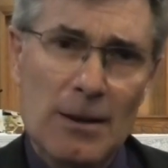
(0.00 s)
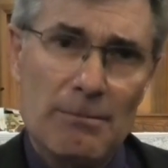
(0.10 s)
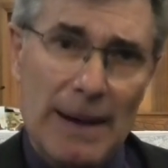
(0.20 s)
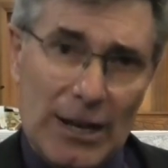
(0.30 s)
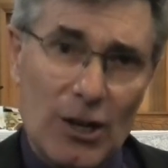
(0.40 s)

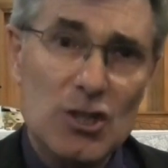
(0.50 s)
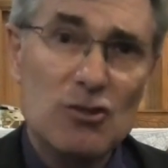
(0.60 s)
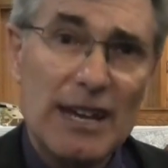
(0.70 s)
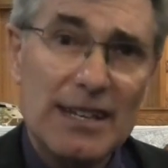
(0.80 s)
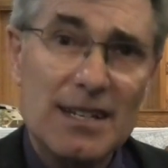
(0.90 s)
May God
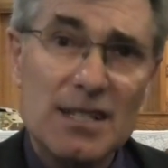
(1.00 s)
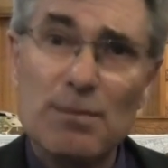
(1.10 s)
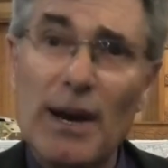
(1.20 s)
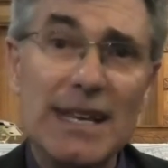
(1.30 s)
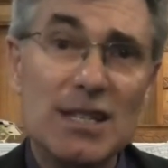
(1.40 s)
strengthen us
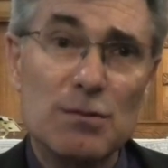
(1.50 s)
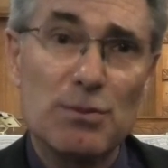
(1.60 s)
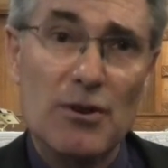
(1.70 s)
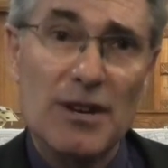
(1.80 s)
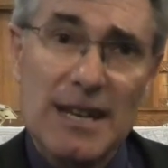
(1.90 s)
by His
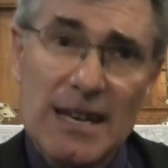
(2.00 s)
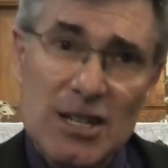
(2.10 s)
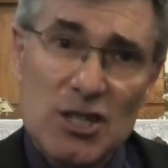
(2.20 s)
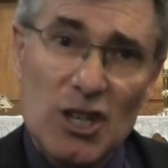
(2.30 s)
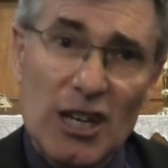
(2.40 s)
Spirit
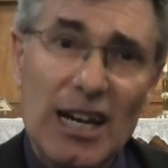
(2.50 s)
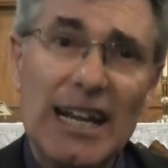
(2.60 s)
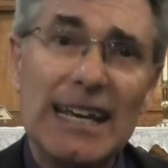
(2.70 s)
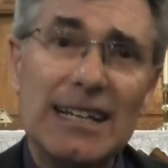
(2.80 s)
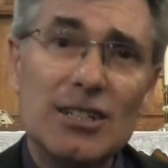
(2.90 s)
to
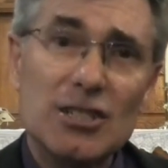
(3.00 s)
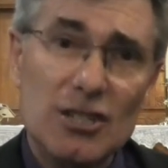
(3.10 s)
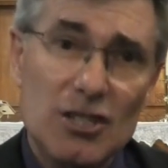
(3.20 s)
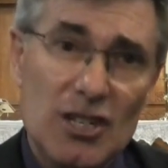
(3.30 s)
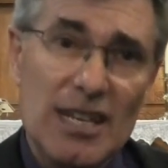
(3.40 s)
cling
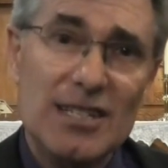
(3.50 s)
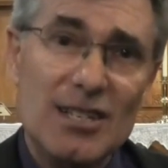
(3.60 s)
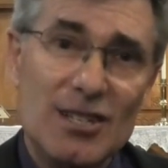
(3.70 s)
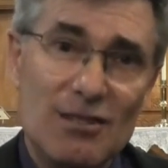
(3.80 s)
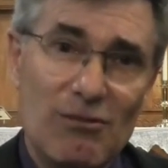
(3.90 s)
to
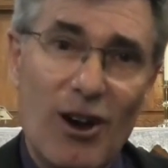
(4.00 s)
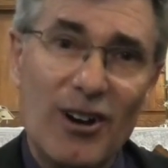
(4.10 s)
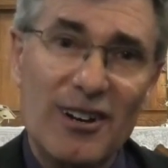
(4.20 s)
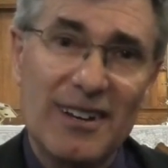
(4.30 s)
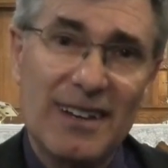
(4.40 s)
Jesus the
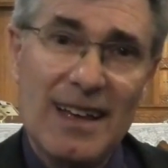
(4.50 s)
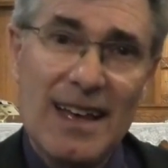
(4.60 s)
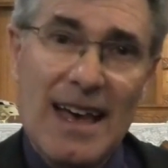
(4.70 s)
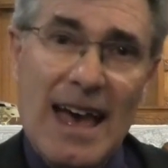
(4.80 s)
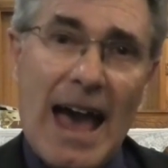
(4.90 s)
rock
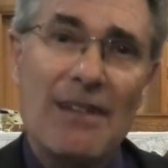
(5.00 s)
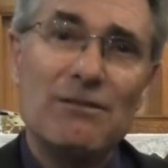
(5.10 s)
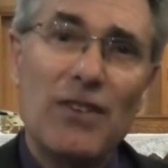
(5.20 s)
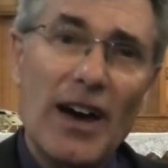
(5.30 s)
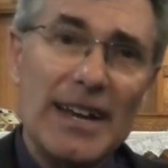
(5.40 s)
and
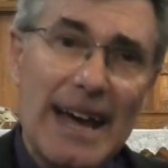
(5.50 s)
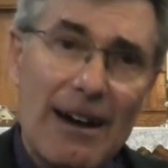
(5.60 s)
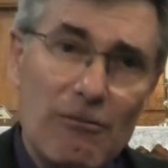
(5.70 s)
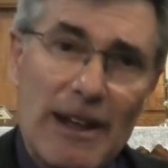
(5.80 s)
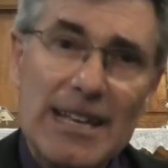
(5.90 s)
find
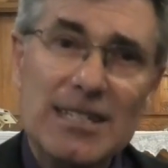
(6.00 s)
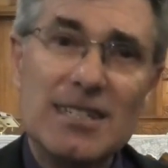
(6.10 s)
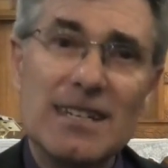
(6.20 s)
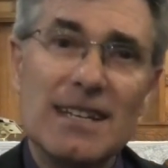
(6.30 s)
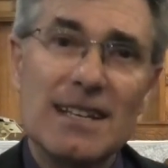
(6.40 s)
our
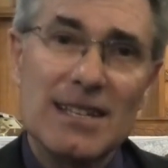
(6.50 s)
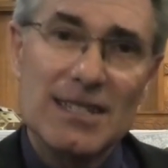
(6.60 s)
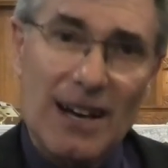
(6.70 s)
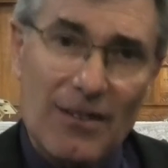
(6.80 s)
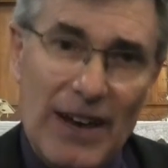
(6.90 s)
rest,
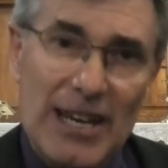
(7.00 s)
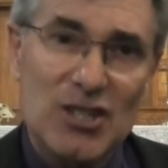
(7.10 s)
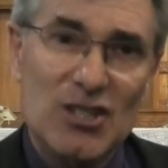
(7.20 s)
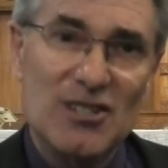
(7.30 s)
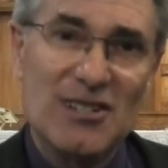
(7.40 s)

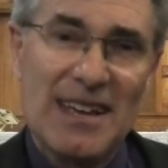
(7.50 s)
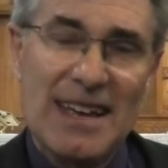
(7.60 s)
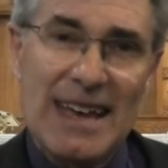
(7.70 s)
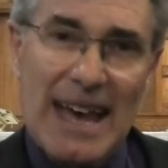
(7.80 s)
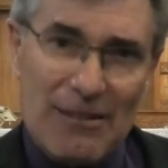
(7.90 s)
salvation,
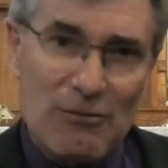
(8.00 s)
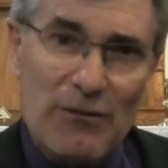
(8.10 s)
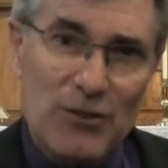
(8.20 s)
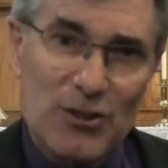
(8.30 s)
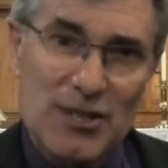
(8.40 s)
and
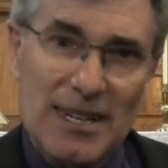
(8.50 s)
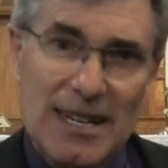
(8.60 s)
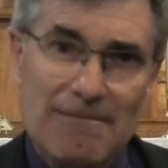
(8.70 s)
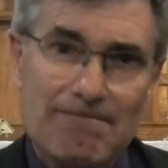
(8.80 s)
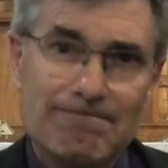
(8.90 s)
refuge in
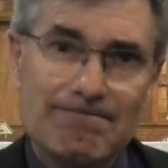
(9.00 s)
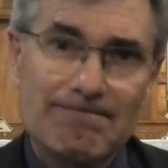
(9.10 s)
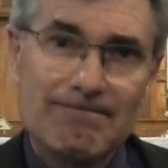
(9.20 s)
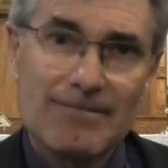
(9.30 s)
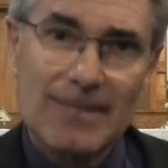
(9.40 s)
him.
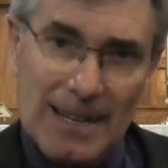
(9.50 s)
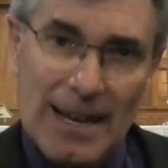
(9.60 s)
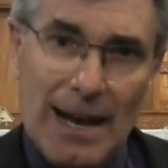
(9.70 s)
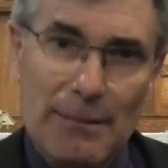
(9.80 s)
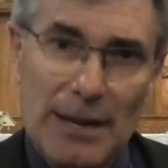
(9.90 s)

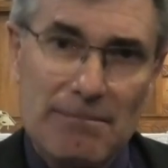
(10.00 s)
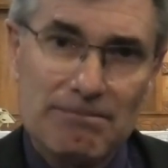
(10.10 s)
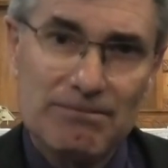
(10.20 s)
Amen.